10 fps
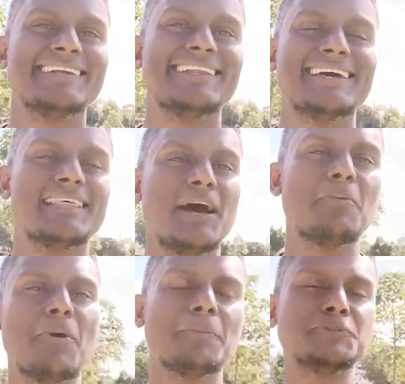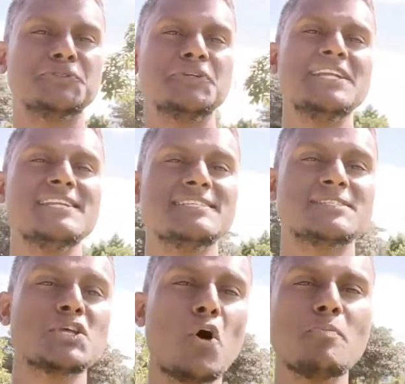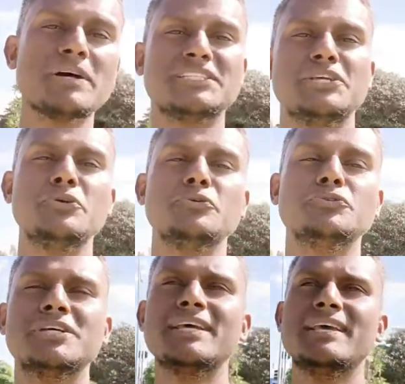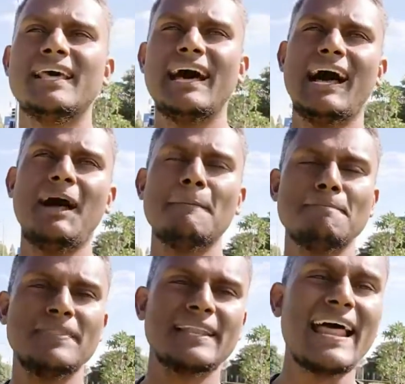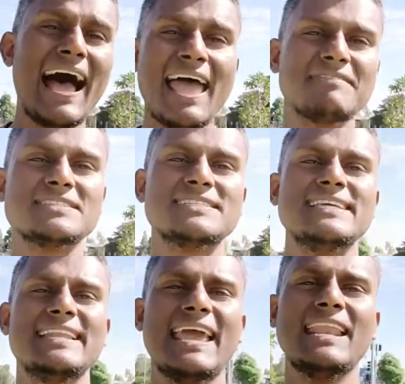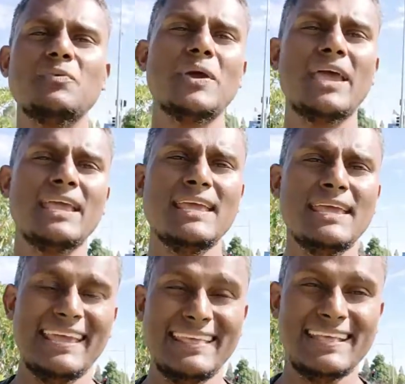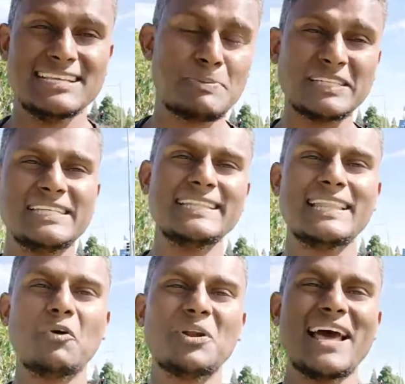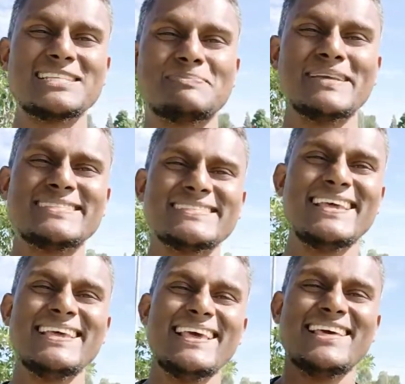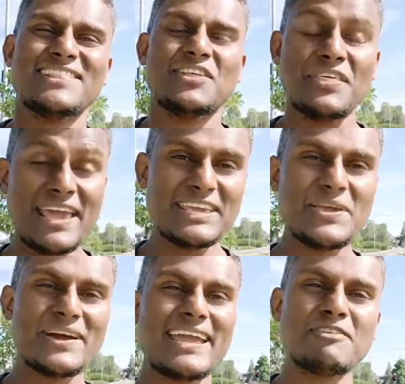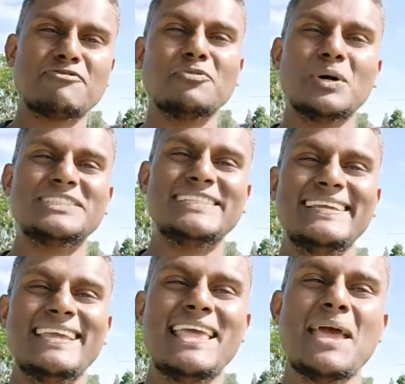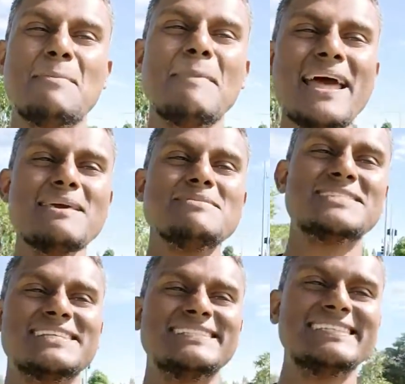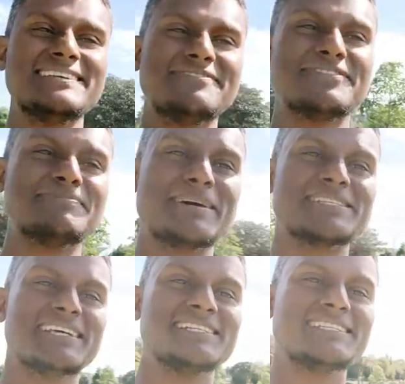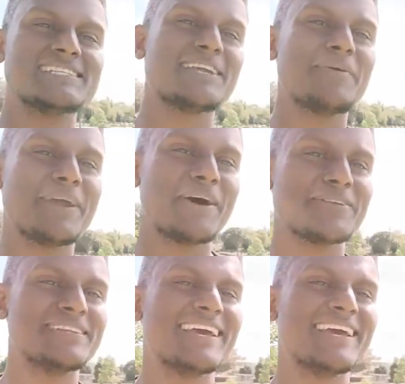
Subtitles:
Like the opportunity is so much huge that I haven't seen anywhere, especially in the online space. But thank you again for watching. My name is Sanjeev. My son is just going out.